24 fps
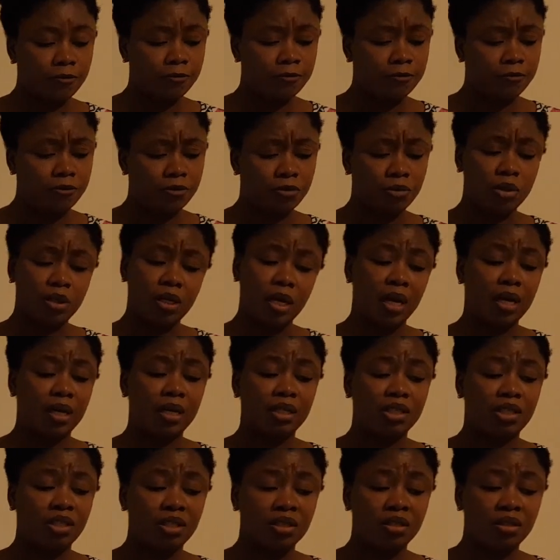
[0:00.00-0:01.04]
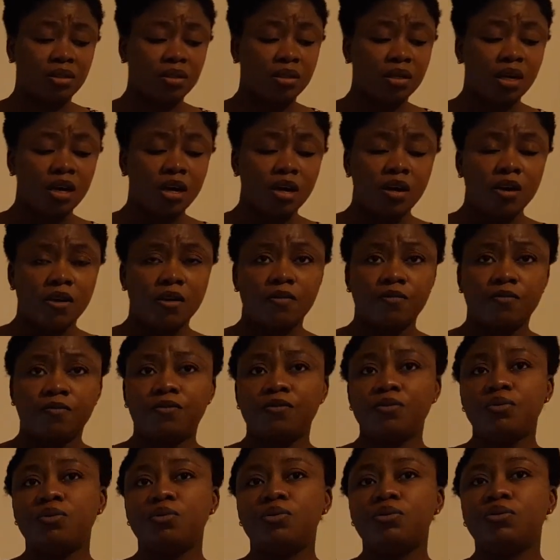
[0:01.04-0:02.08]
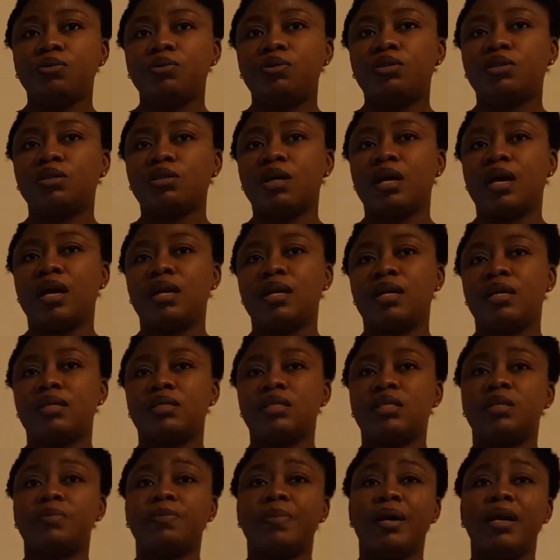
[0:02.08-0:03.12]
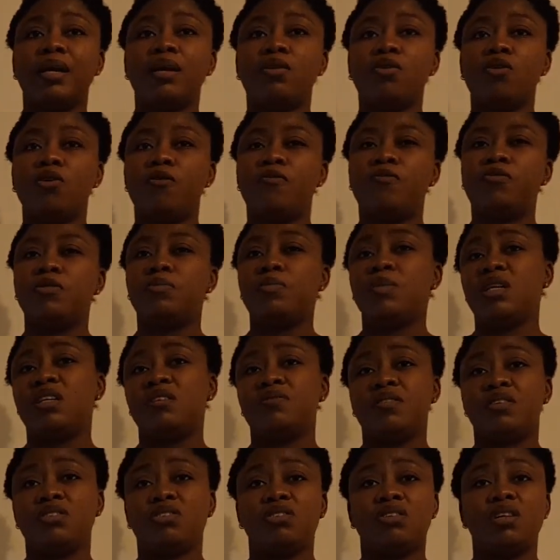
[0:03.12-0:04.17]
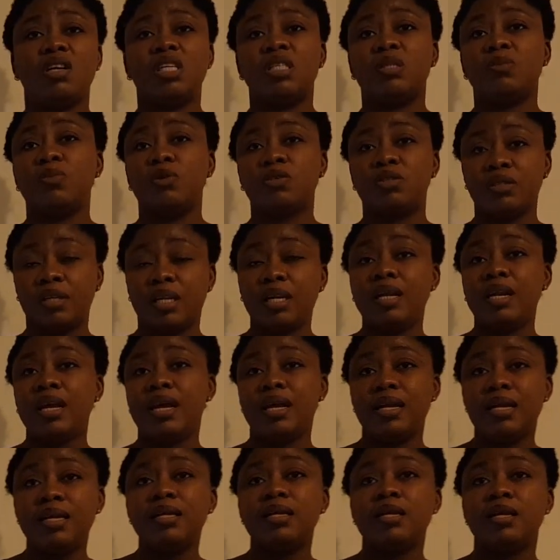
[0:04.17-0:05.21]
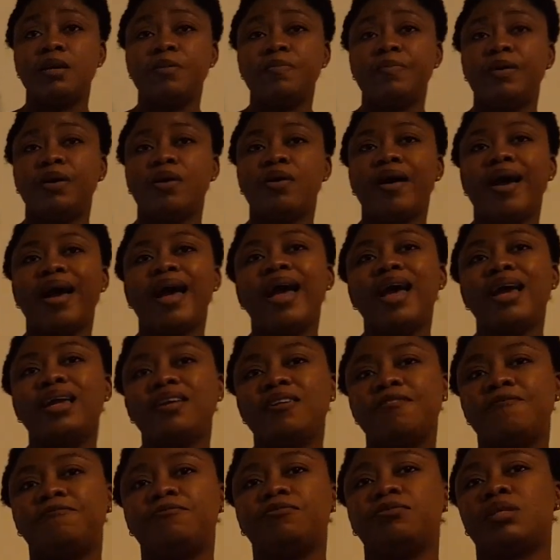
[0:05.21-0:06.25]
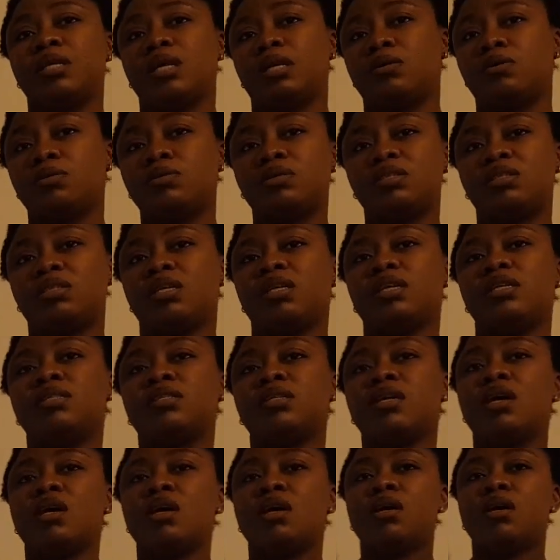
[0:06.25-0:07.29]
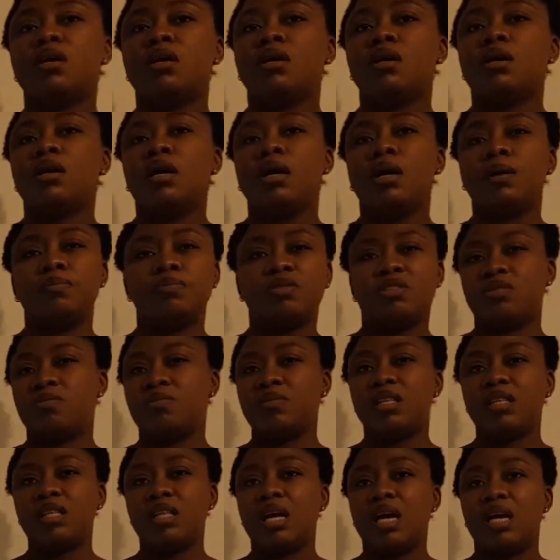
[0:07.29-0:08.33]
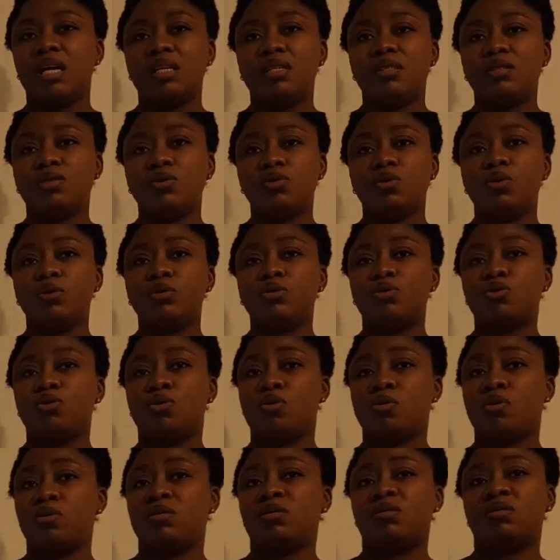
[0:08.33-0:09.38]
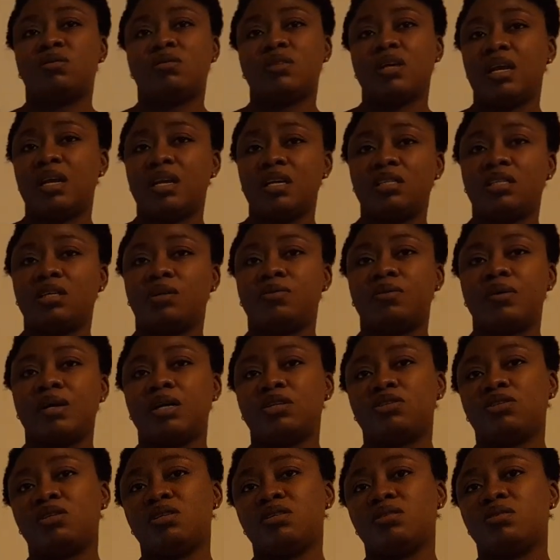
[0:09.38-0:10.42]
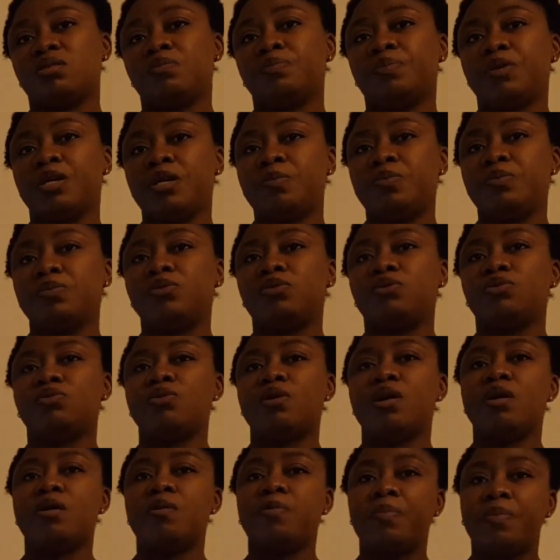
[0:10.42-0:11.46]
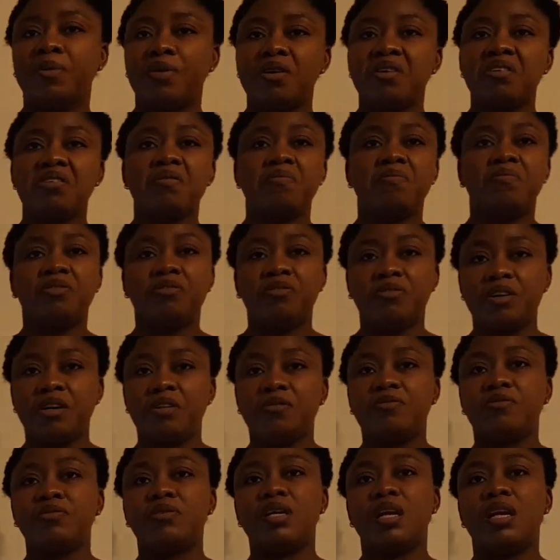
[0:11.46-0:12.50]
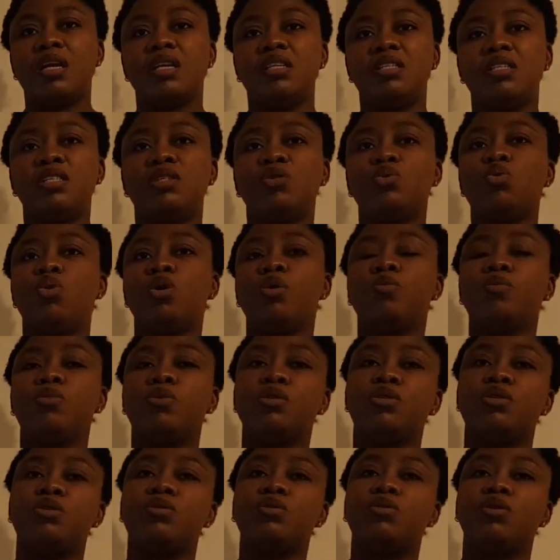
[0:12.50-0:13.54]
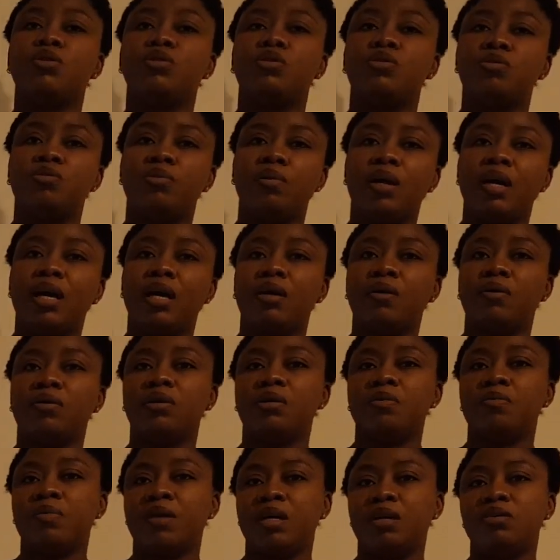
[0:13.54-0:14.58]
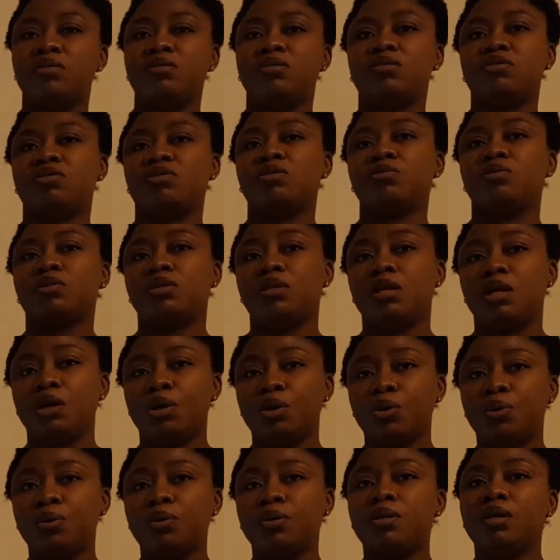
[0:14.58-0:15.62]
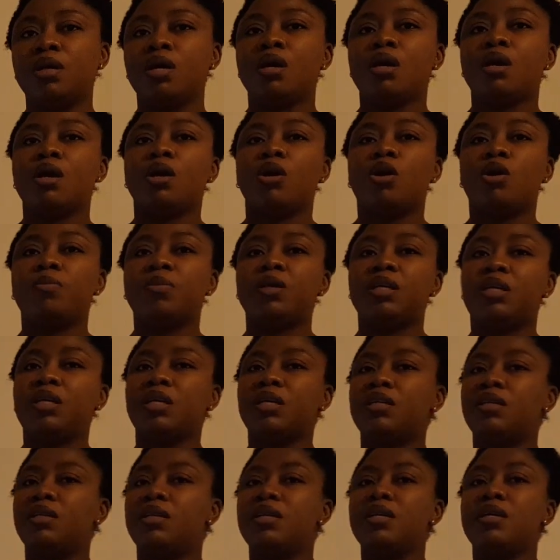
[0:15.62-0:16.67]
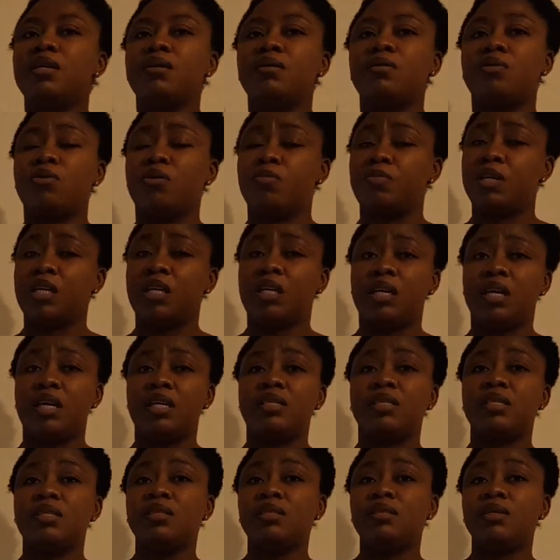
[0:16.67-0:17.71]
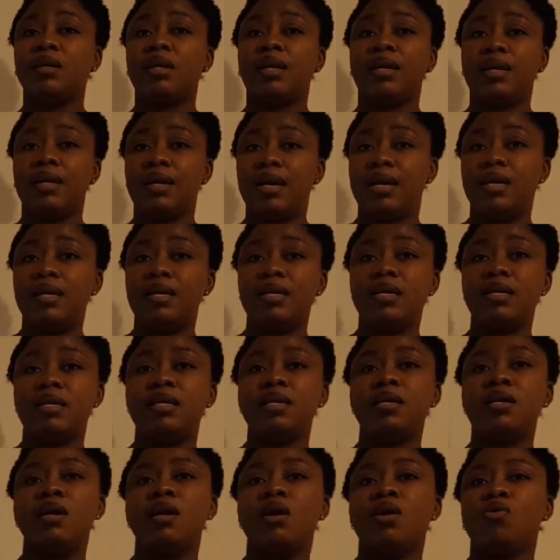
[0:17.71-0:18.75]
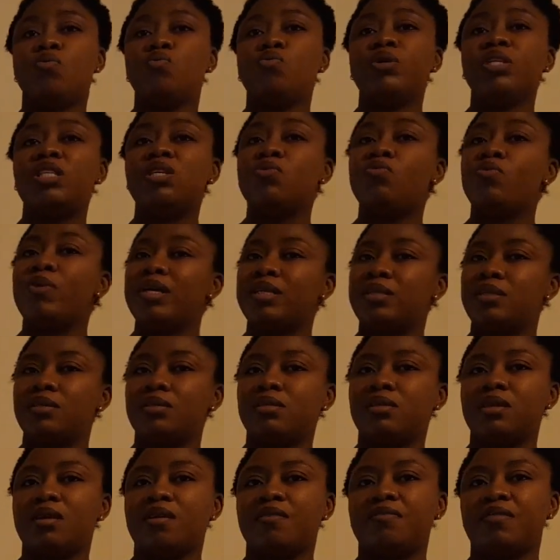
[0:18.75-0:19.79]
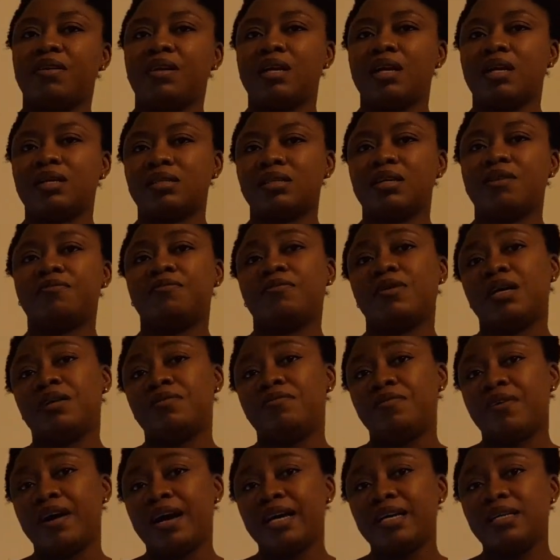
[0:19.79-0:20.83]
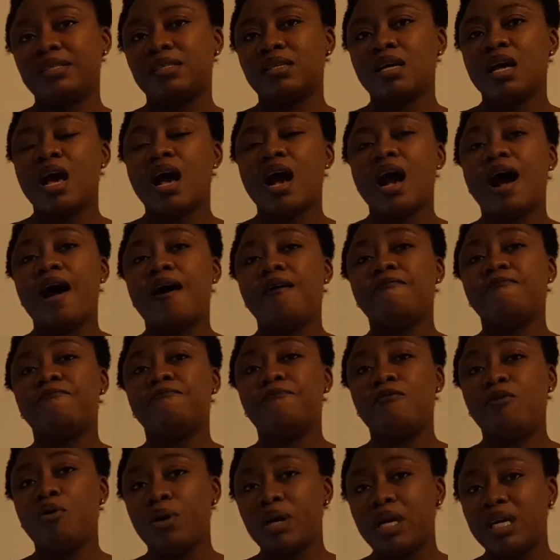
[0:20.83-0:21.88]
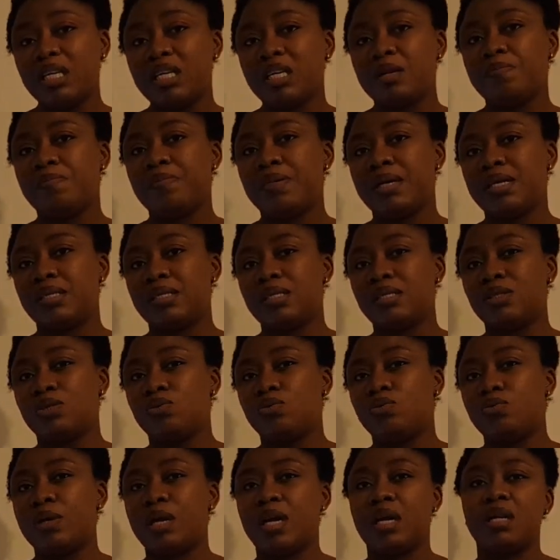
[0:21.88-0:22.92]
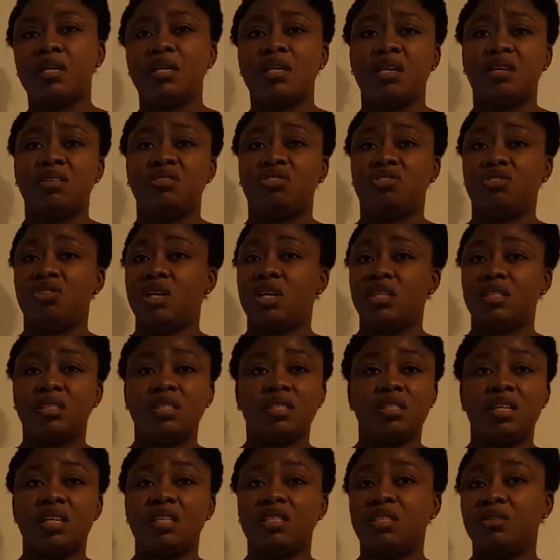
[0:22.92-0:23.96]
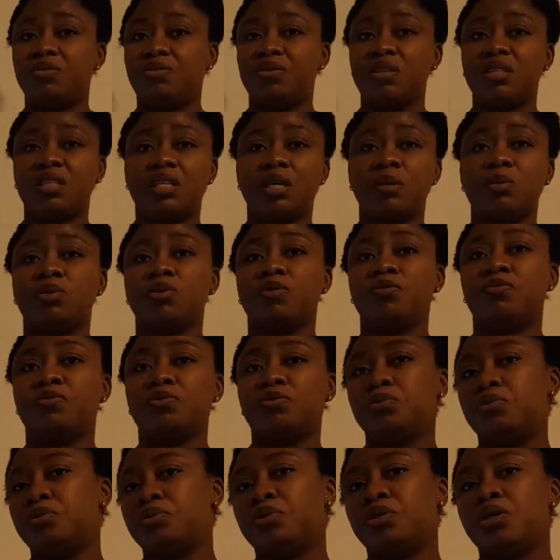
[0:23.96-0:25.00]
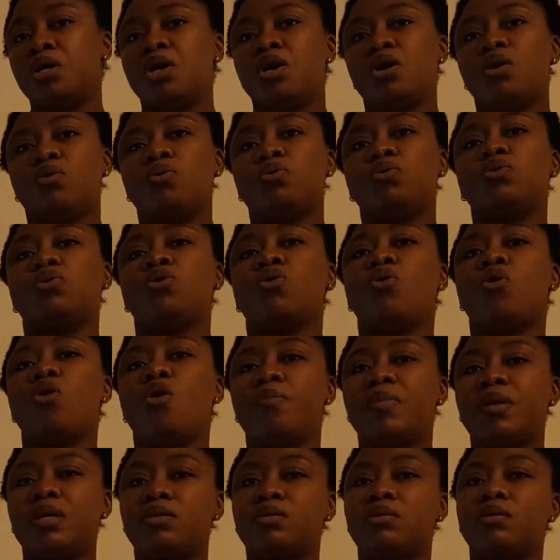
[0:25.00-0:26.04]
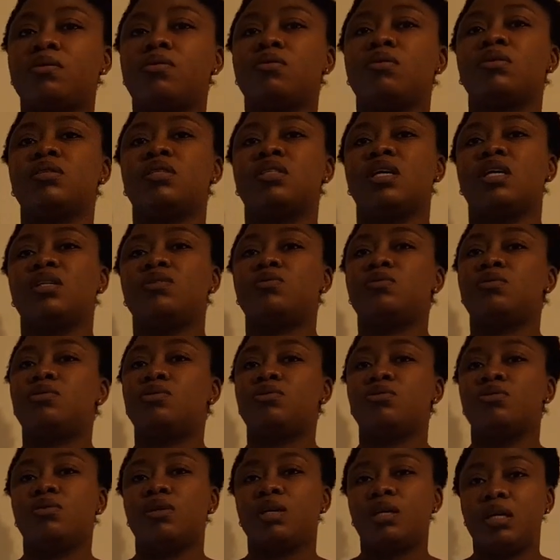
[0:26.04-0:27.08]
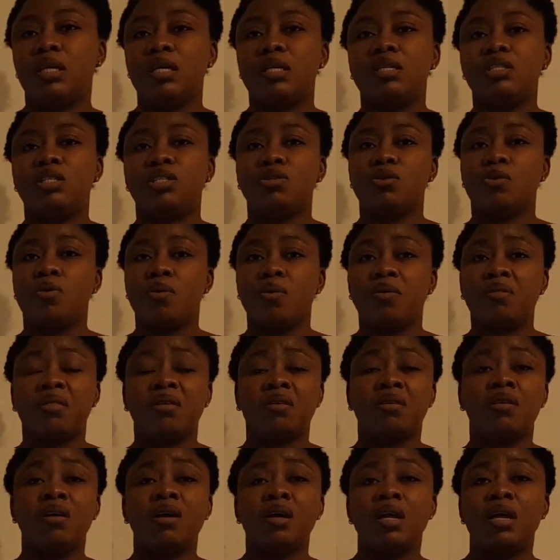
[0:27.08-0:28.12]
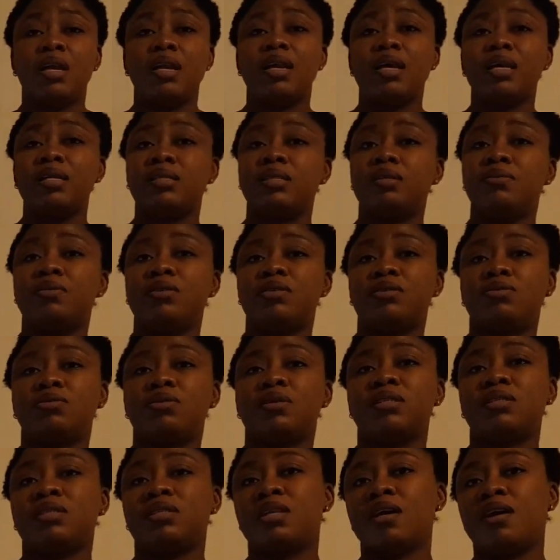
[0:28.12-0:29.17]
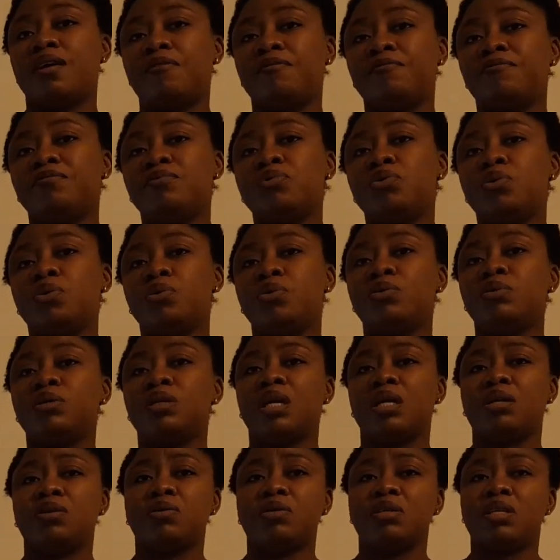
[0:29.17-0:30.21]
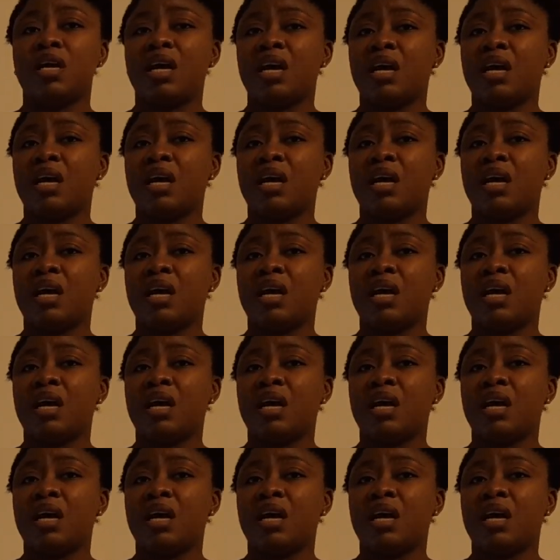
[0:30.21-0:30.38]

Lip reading: food allergies. Food allergies. By law, food manufacturers must clearly label any food that contains something that is known to cause allergic reaction in some people. To help prevent food allergies, one must not rely on the menu description alone. Communicating clearly with the waiting staff and asking for advice. Avoiding places where there is chances that different types of food could come into contact with each other. Letting restaurant staff know that your